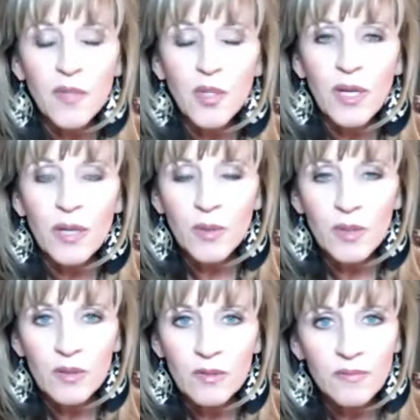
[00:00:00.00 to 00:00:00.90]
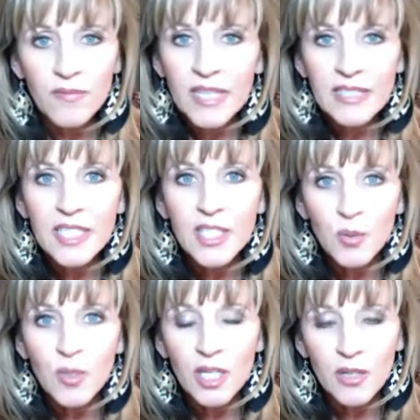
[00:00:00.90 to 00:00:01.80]
you get real fancy and you
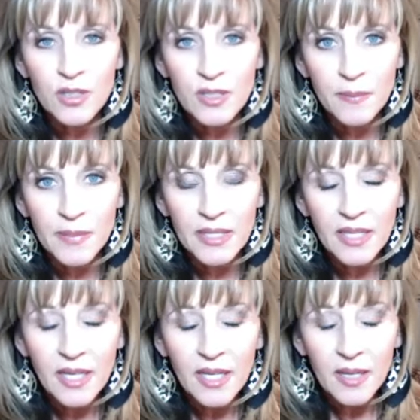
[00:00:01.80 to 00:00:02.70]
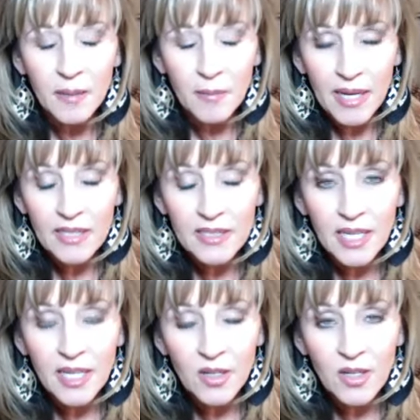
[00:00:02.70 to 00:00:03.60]
want to go do some man
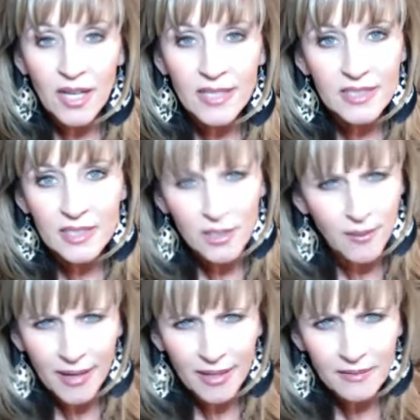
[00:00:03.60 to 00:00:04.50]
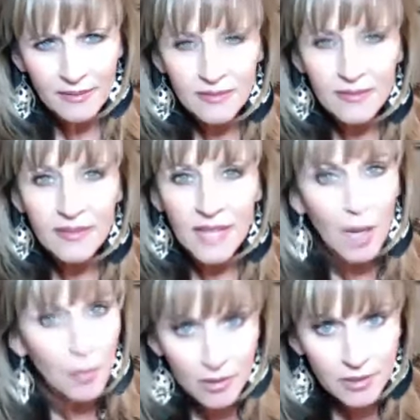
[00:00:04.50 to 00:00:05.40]
skincare classes, you can. I
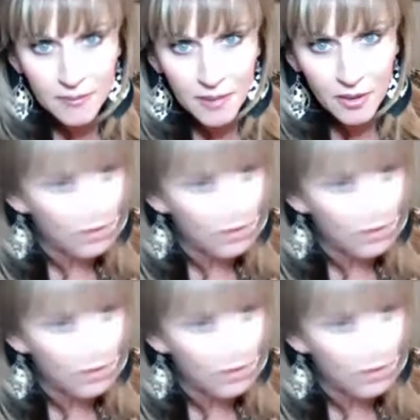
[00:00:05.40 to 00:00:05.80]
personally am not going